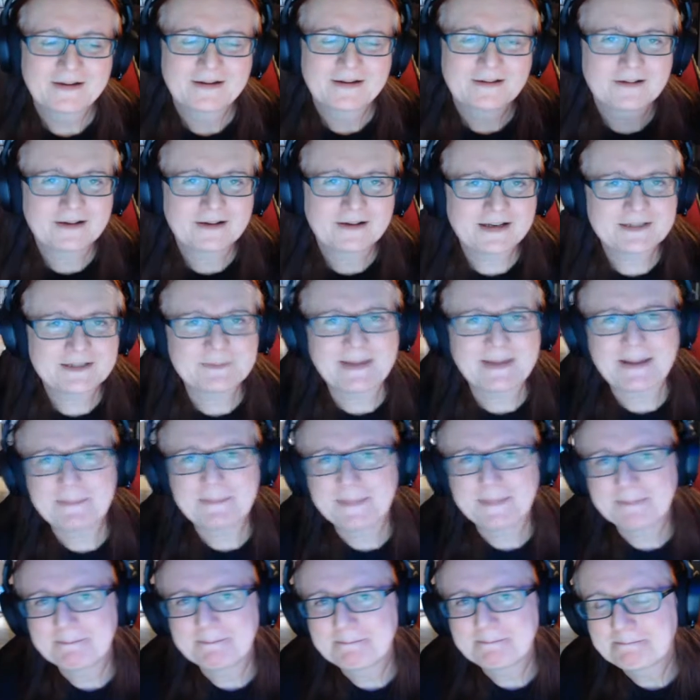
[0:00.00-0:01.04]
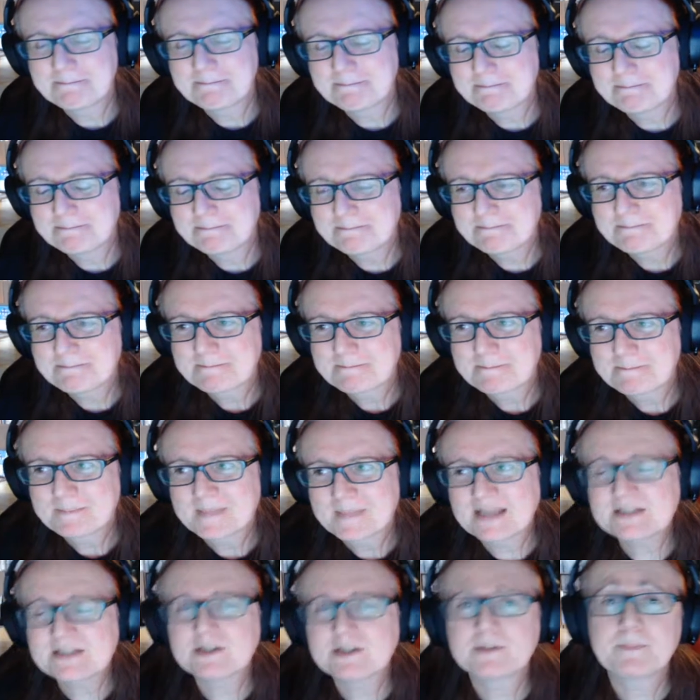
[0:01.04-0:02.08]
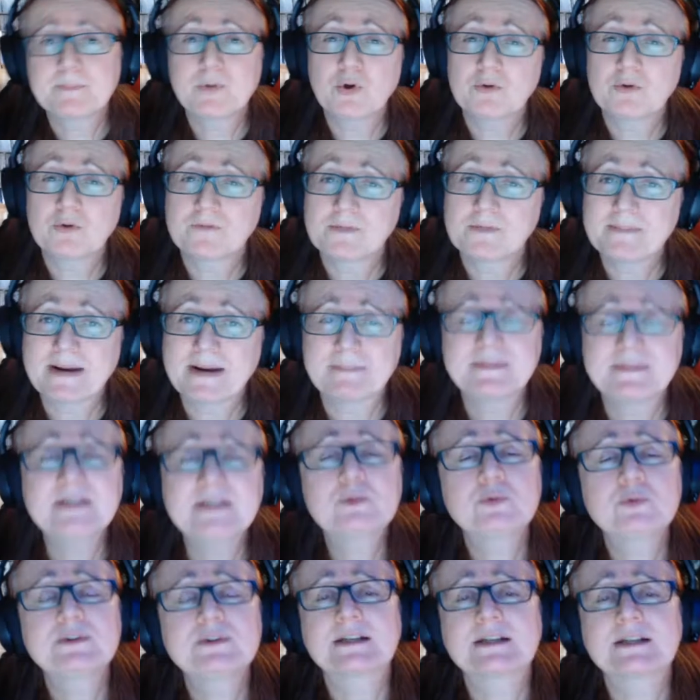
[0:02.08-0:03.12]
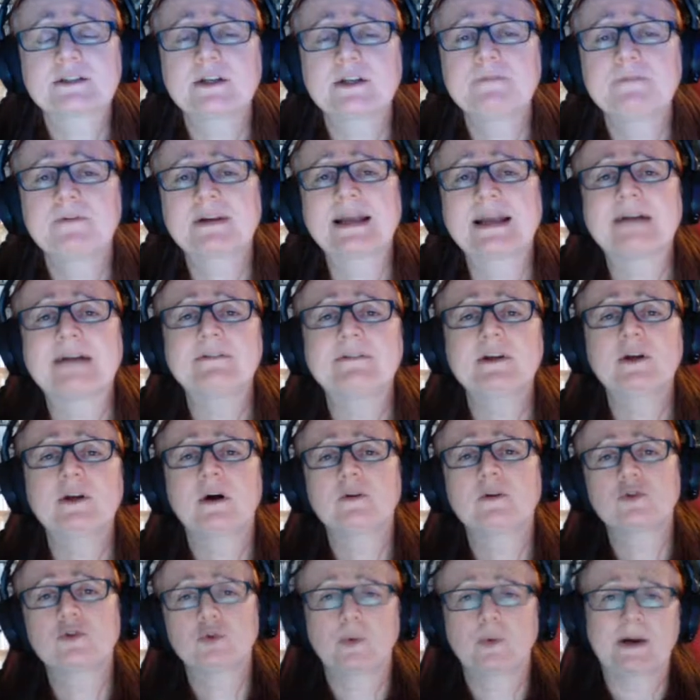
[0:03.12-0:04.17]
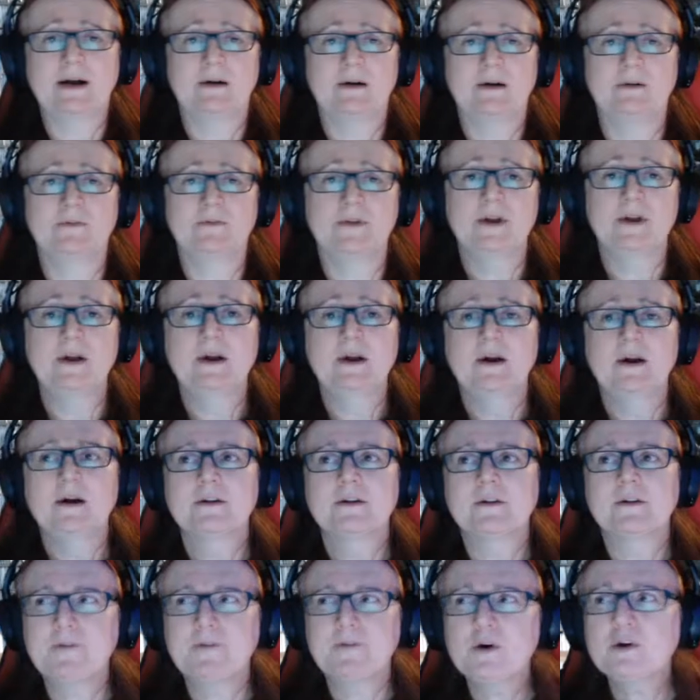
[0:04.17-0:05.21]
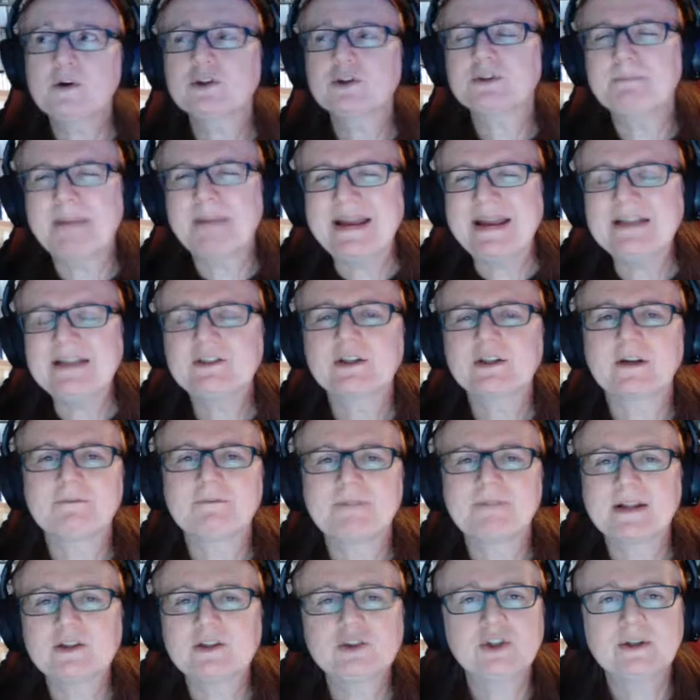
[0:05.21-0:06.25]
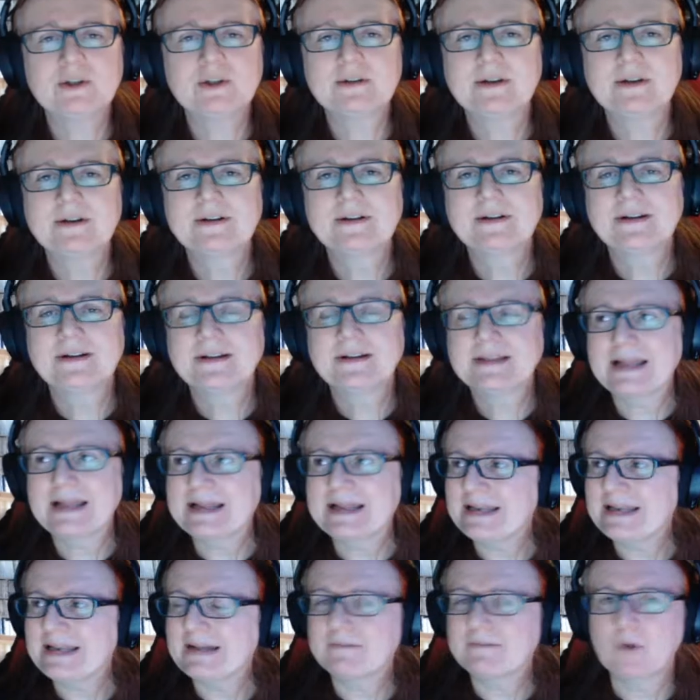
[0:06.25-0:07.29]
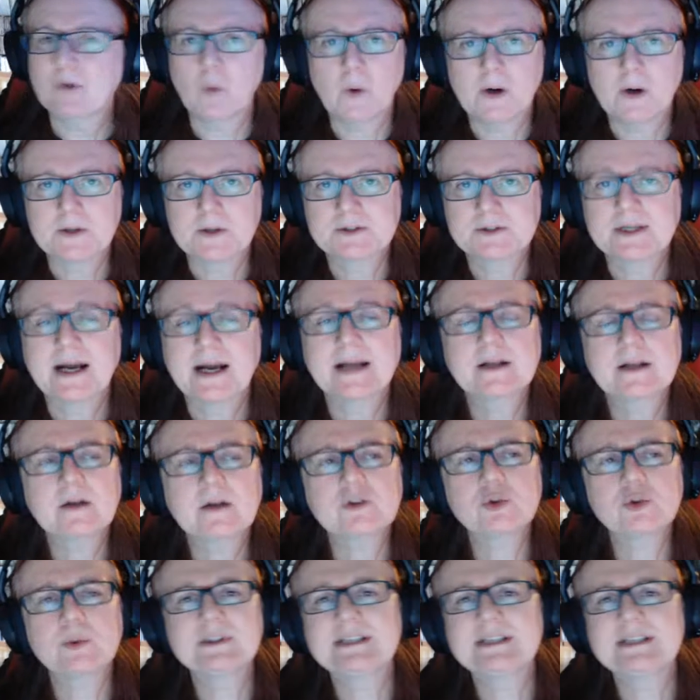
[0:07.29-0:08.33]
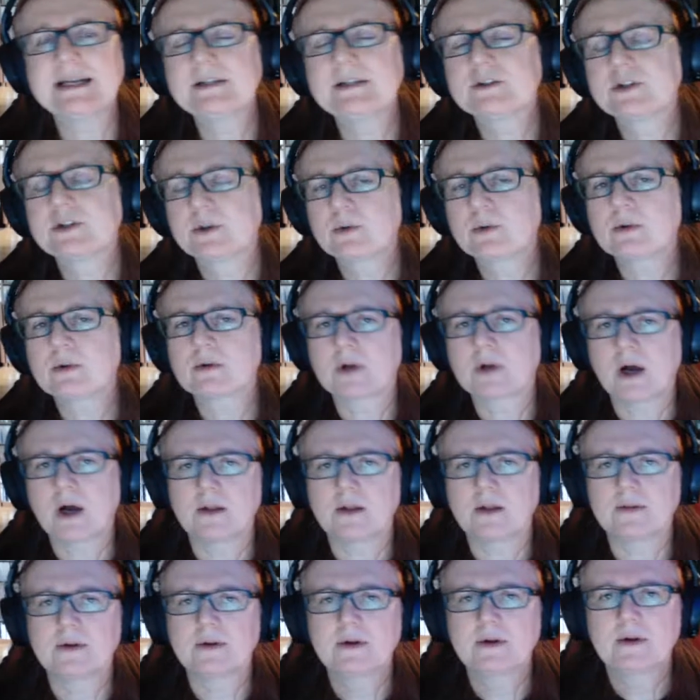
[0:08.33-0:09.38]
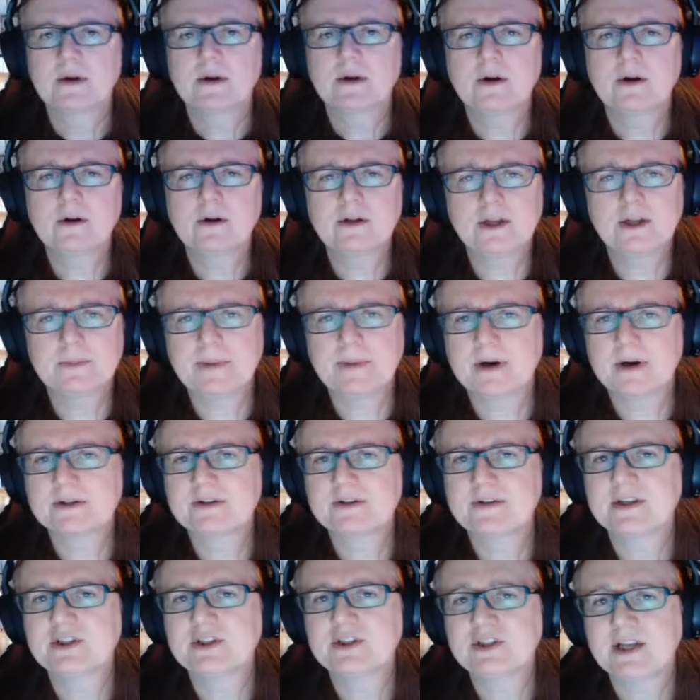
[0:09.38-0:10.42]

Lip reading: Look at this map. This is a beautiful map. This was actually for GabbyCon 12. The first major convention that never was. I got to attend TotalCon earlier part of this